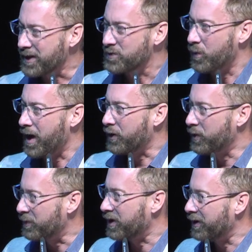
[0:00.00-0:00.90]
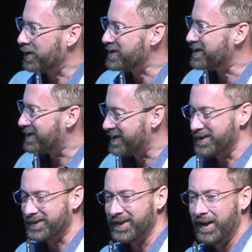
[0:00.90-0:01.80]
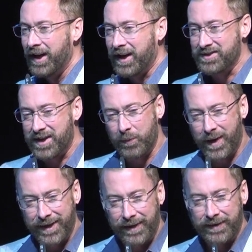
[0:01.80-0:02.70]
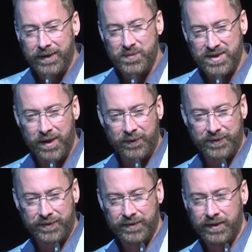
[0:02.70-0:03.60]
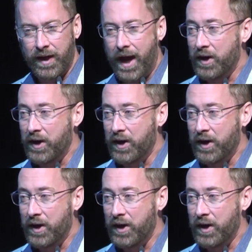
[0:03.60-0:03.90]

That's why cryptocurrencies exist, because they regulate themselves.